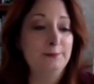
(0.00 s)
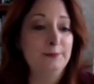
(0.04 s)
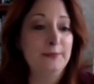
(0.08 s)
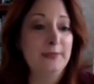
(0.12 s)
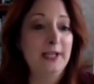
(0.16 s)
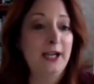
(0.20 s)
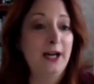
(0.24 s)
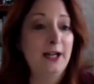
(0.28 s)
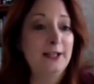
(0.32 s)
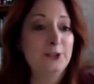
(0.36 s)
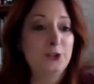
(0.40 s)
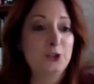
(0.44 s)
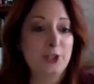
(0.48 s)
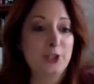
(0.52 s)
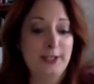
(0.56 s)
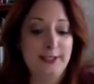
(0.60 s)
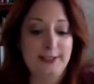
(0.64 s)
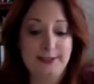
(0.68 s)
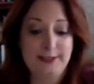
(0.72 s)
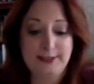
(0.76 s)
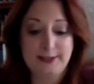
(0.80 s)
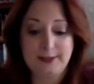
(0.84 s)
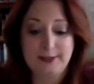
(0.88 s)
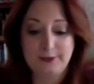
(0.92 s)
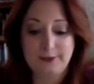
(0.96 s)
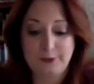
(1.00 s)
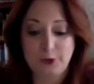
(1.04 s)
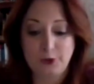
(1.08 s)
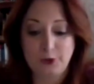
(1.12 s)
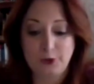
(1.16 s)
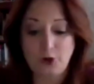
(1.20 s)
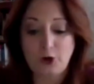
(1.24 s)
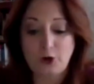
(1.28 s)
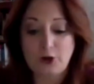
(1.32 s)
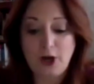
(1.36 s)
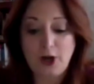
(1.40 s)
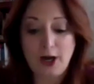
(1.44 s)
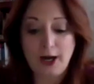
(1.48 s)
not just for
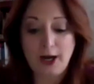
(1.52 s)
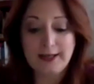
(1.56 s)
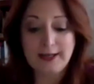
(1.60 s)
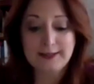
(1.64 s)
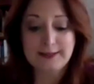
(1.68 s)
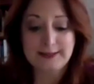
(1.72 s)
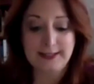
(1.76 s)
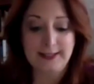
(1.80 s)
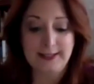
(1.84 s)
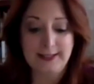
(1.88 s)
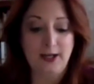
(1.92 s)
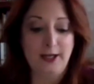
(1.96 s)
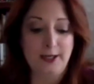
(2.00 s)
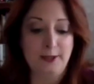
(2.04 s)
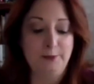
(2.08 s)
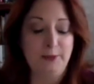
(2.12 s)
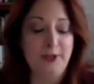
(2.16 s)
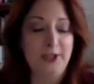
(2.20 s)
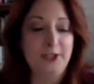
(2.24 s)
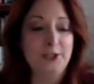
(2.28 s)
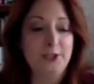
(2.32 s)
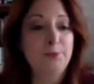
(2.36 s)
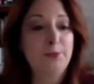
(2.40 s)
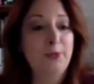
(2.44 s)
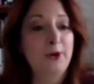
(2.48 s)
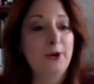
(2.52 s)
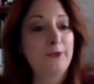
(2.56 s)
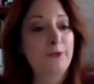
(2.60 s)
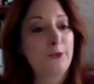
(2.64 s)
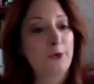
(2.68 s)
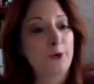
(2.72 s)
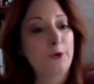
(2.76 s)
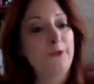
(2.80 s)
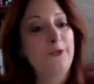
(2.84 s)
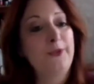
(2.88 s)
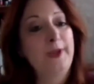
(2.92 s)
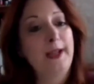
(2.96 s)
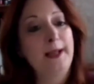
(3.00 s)
Narcotics Anonymous, but
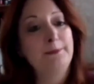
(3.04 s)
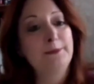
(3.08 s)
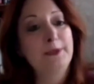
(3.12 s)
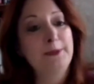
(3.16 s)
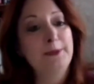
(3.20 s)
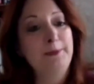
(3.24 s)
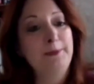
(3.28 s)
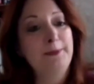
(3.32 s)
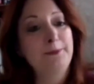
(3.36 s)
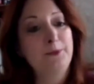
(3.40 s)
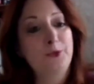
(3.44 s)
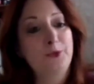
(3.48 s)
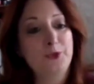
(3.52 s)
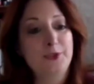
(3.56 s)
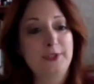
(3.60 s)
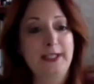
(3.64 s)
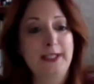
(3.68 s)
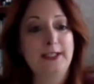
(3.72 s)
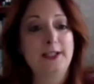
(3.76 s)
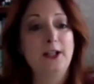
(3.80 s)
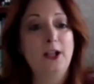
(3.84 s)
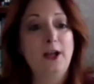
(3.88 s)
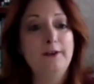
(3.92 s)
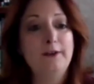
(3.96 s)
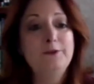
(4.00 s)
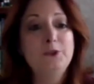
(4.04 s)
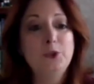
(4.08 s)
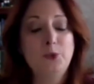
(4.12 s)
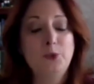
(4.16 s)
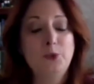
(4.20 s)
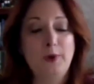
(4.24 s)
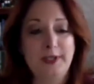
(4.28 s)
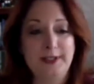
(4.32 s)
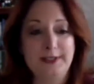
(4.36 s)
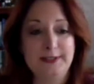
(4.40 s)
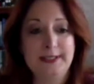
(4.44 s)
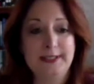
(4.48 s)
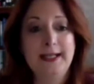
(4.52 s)
for family members and loved
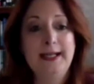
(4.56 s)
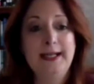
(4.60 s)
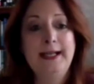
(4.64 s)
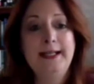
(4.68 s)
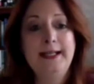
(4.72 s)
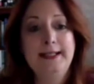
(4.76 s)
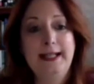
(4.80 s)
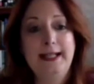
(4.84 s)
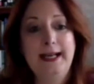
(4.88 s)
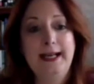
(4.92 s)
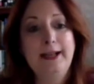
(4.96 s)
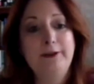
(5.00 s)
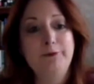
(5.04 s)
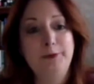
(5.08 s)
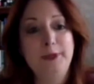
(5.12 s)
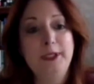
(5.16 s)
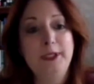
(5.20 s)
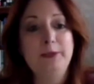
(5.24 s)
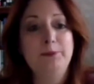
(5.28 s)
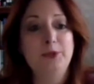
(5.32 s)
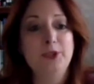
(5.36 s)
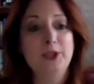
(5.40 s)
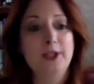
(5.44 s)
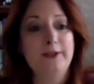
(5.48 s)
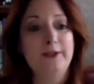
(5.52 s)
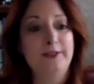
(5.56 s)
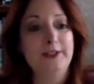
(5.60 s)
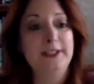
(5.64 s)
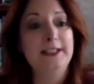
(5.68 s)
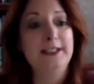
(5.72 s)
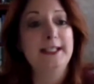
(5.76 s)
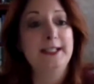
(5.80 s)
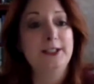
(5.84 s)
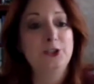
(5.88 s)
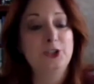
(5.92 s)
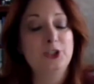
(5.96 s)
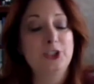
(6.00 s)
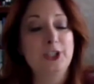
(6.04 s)
ones that have people of
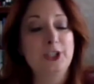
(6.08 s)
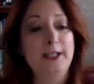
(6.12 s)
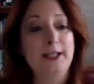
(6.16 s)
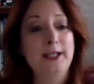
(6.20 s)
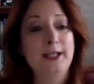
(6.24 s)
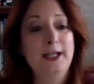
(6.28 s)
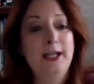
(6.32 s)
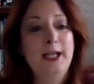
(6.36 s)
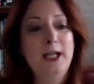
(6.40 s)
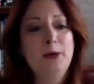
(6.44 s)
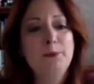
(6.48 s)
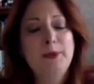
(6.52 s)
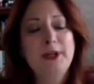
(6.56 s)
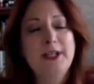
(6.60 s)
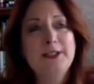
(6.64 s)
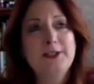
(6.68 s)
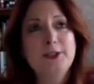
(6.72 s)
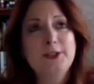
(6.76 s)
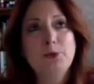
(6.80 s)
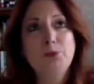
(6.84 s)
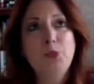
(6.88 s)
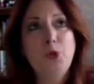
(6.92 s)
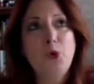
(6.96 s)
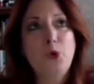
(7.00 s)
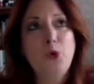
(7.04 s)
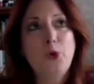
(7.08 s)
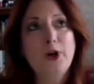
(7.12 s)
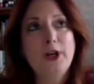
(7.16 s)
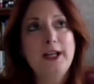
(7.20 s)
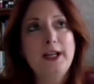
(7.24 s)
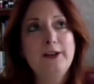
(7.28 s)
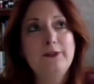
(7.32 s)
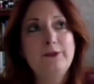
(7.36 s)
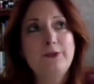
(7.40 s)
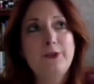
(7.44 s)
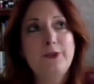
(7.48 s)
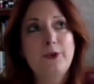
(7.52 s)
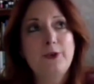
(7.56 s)
addiction. But it's
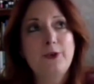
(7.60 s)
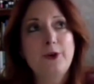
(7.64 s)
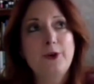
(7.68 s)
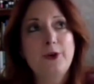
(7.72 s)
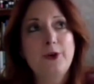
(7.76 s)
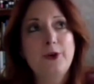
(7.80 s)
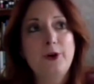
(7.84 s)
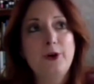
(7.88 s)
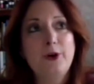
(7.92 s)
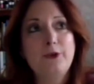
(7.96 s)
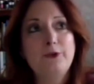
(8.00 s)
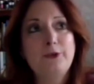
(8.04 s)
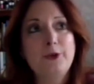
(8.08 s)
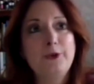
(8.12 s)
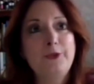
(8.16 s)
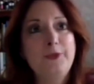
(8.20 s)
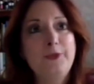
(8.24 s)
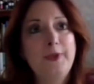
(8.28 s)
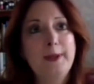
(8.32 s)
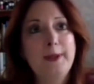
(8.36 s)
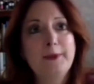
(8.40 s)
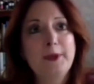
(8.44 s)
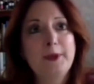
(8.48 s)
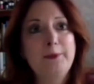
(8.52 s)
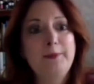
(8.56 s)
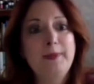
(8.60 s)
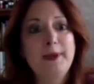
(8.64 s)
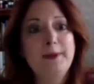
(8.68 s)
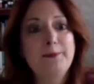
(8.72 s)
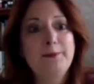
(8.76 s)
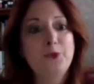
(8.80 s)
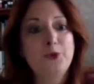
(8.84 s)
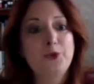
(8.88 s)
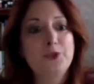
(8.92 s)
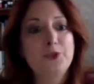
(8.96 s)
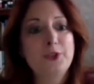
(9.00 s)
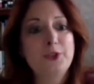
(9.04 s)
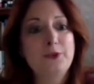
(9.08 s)
important for family
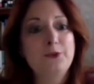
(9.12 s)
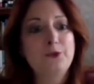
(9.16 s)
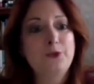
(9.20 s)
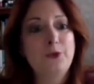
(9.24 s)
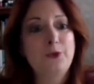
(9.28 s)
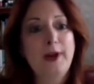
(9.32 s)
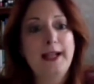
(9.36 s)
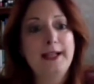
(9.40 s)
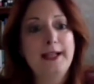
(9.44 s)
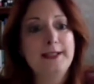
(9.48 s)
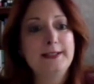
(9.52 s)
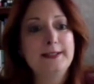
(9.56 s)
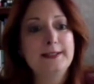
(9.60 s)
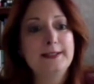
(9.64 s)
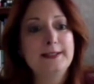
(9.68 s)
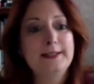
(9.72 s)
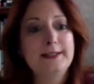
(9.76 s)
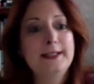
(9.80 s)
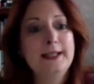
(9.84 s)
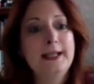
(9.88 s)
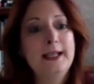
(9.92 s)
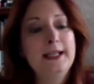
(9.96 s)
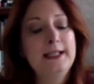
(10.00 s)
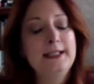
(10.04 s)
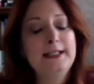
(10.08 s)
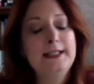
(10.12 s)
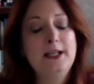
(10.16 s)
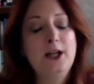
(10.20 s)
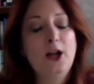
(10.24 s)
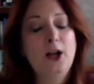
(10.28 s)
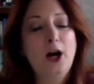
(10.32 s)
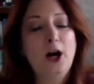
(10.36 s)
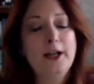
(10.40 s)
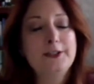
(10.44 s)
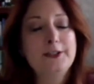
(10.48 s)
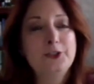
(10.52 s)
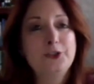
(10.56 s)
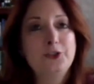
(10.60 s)
members and friends
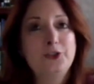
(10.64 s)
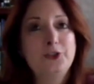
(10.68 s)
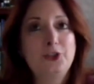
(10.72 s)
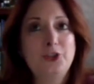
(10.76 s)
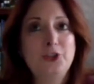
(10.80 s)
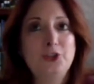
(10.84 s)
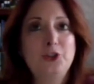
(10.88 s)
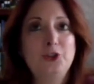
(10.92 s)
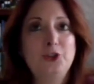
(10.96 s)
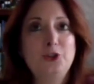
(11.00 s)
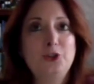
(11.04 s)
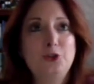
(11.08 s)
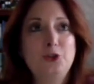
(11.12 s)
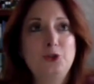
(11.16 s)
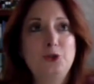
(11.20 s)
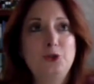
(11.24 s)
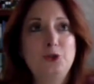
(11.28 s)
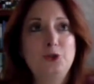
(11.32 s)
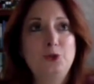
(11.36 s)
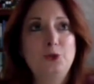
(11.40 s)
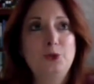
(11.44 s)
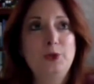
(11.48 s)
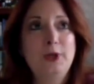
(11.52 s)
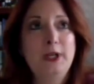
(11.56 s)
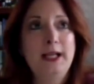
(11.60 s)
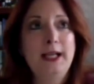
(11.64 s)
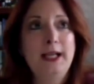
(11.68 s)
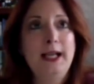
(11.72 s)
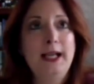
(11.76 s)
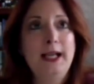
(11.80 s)
not to